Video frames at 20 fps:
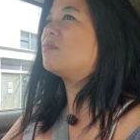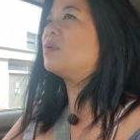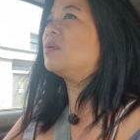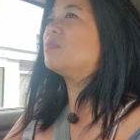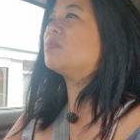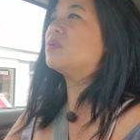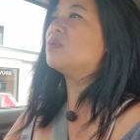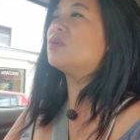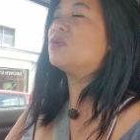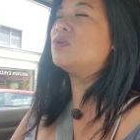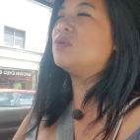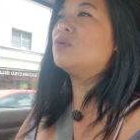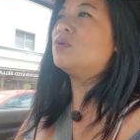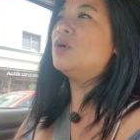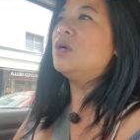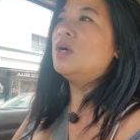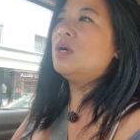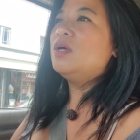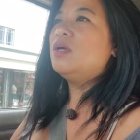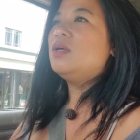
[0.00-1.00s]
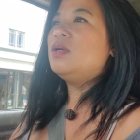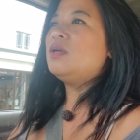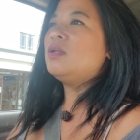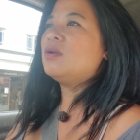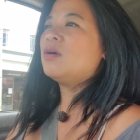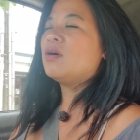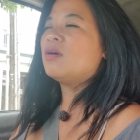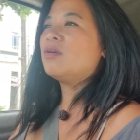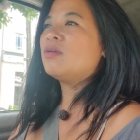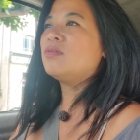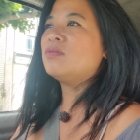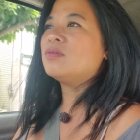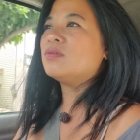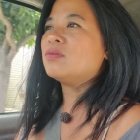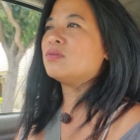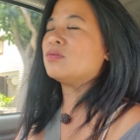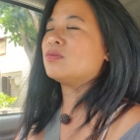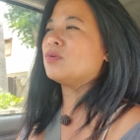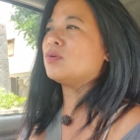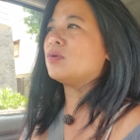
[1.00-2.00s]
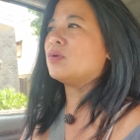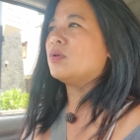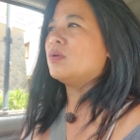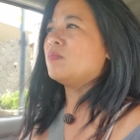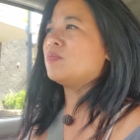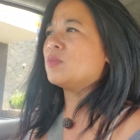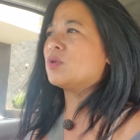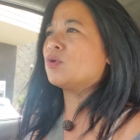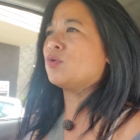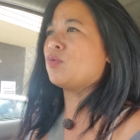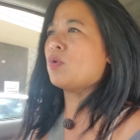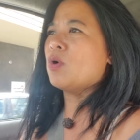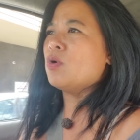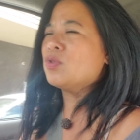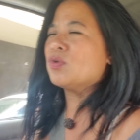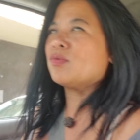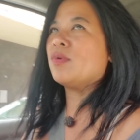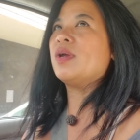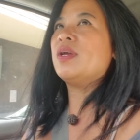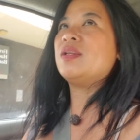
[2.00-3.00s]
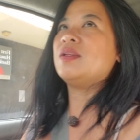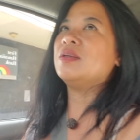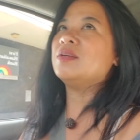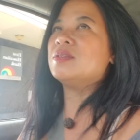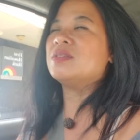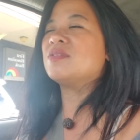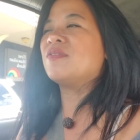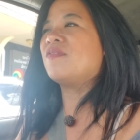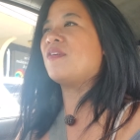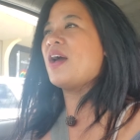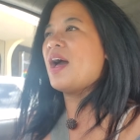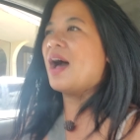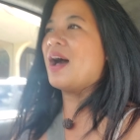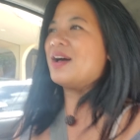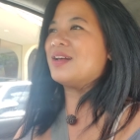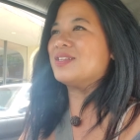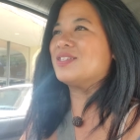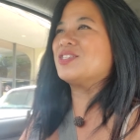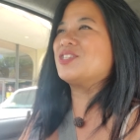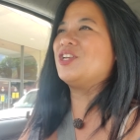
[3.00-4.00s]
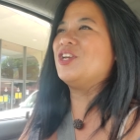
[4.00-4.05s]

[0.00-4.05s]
people who, you know, are the growth rate is fast,